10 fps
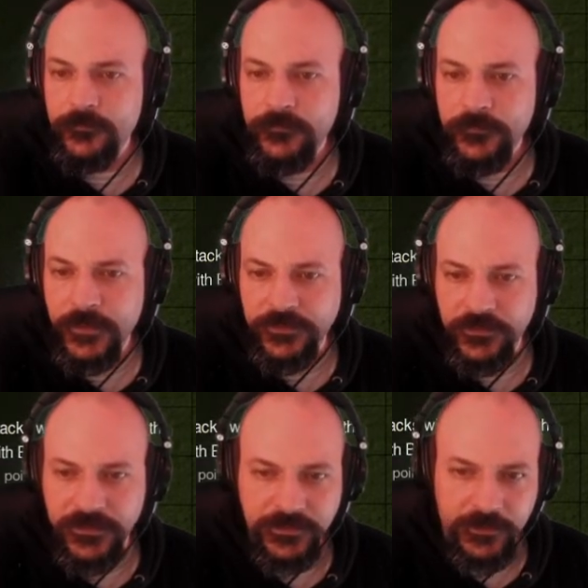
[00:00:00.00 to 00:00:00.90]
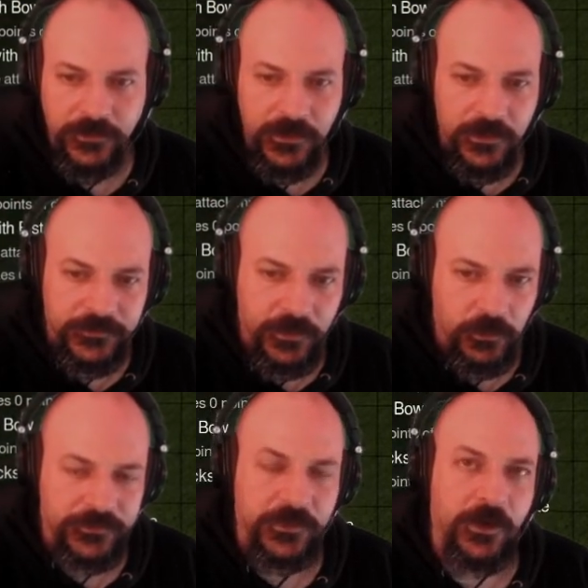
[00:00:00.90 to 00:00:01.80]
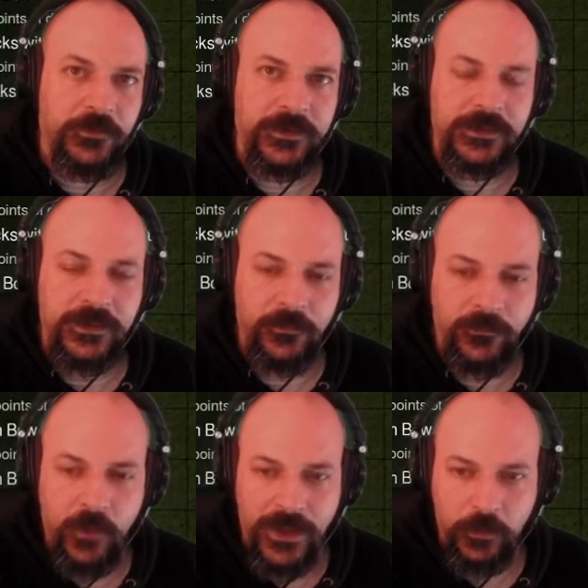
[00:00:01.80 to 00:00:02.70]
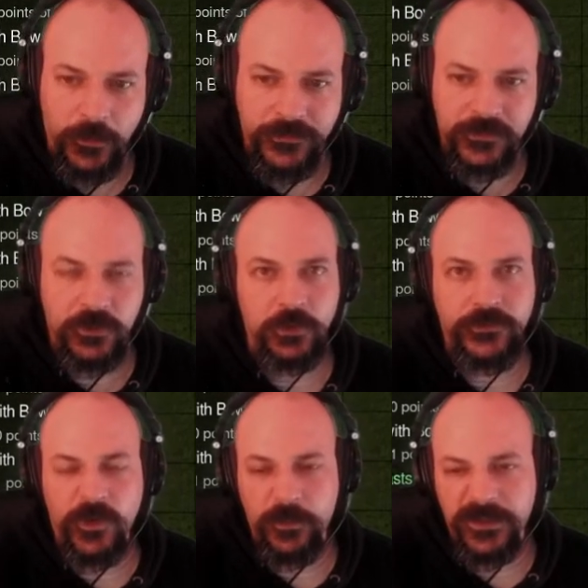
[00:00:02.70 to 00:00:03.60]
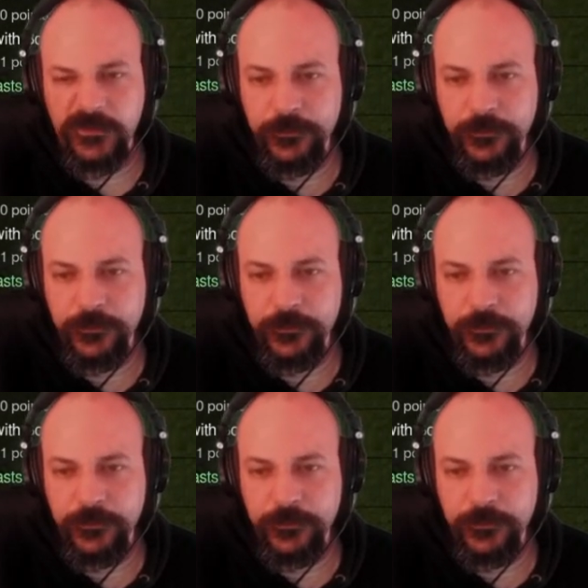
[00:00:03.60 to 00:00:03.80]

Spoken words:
They're just, these are, soulless are what Illwinter calls zombies.